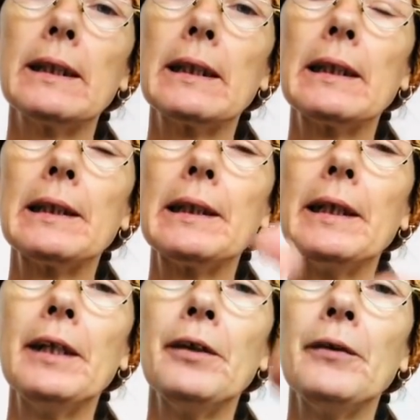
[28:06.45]
that now.
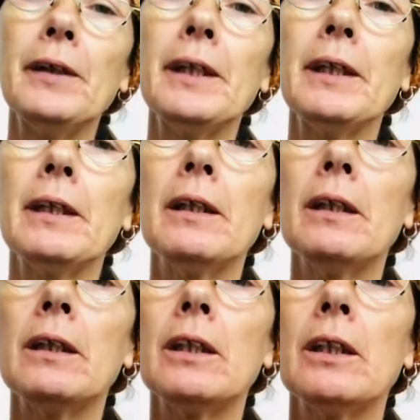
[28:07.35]
Clearing
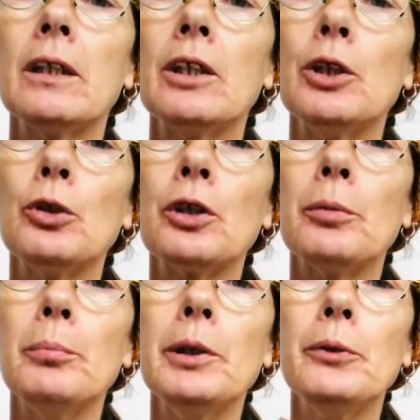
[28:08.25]
your
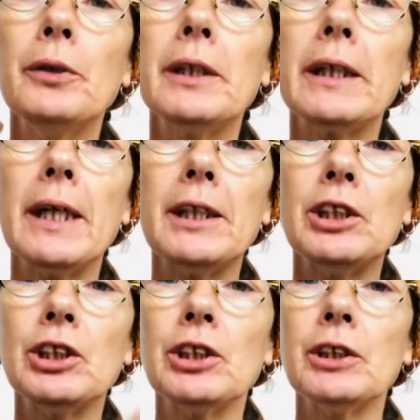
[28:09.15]

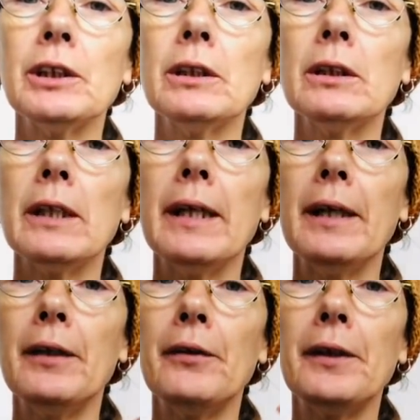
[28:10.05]
communication
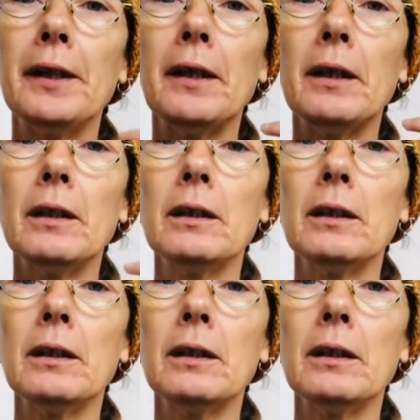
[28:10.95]
area.